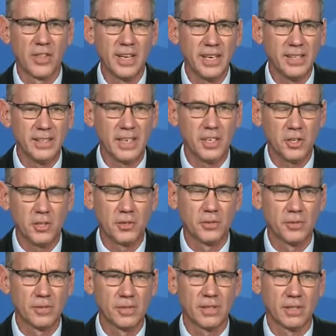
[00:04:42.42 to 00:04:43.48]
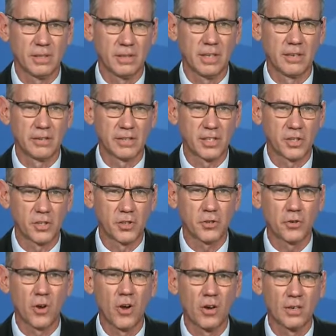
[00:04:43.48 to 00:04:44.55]
On these issues, there is a
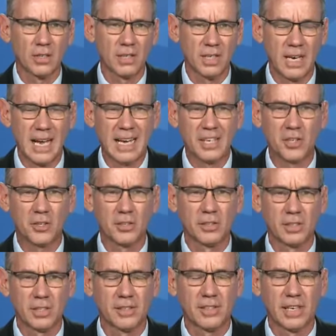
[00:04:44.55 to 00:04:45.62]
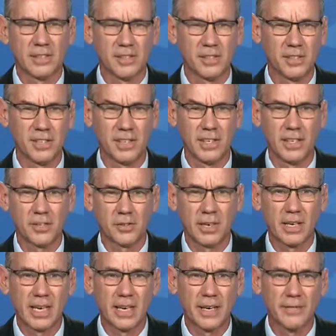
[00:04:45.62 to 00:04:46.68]
strong national consensus in
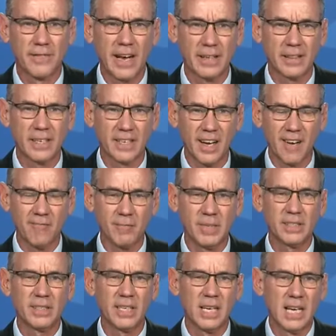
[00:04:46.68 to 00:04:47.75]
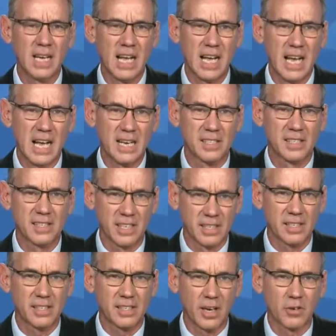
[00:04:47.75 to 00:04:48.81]
Israel. And in fact, the government
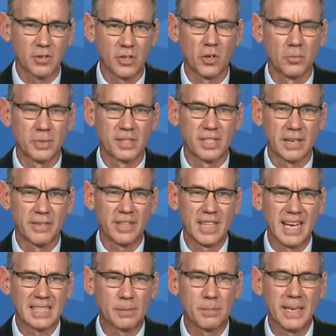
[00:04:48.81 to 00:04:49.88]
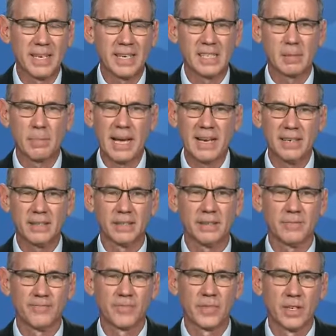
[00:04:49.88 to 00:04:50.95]
since October 7th has been
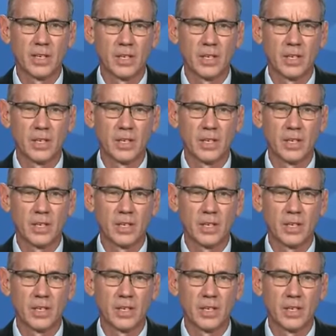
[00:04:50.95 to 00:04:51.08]
expanded.